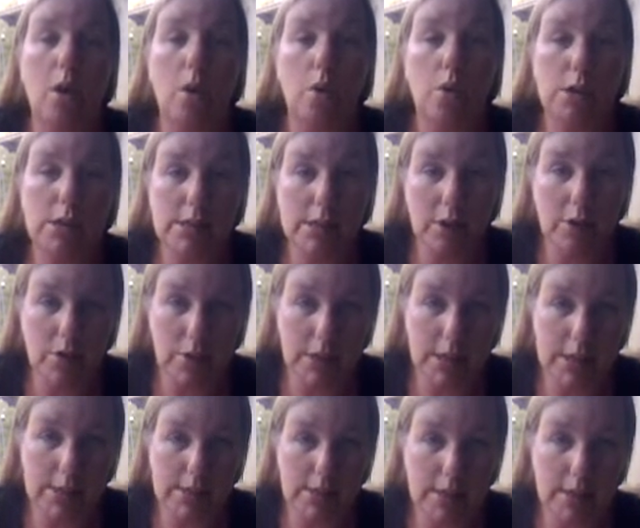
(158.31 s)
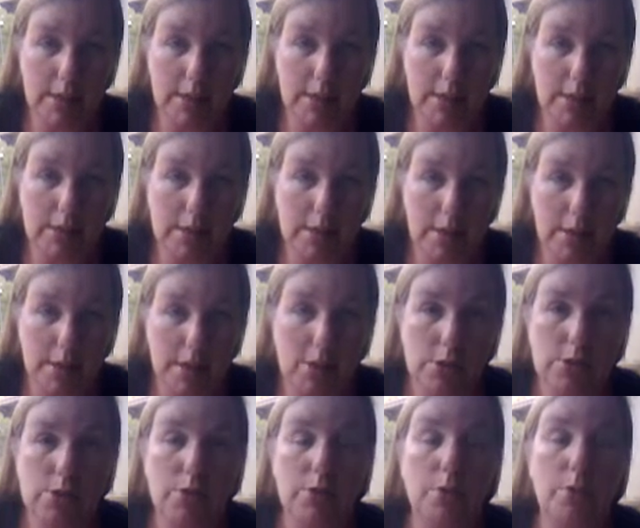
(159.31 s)
or synchronicities
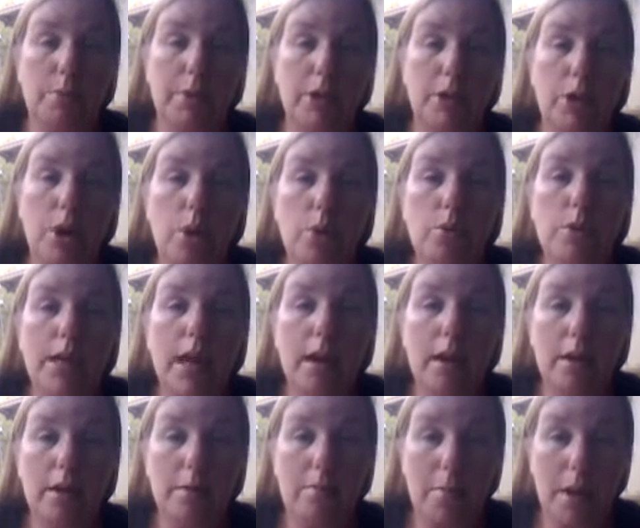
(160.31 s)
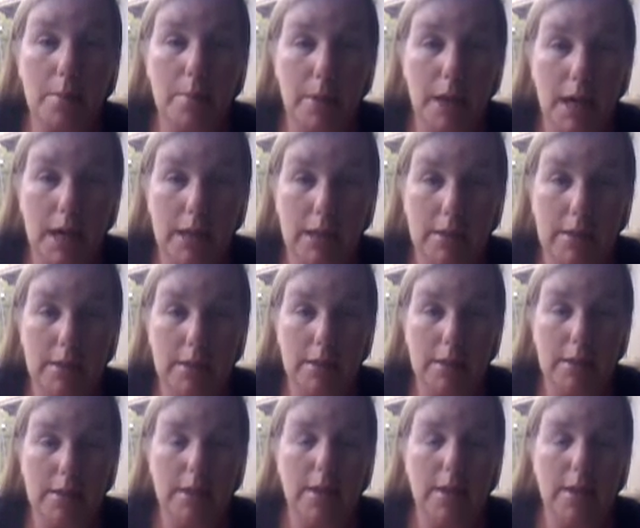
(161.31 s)
so there will be no doubt in my mind.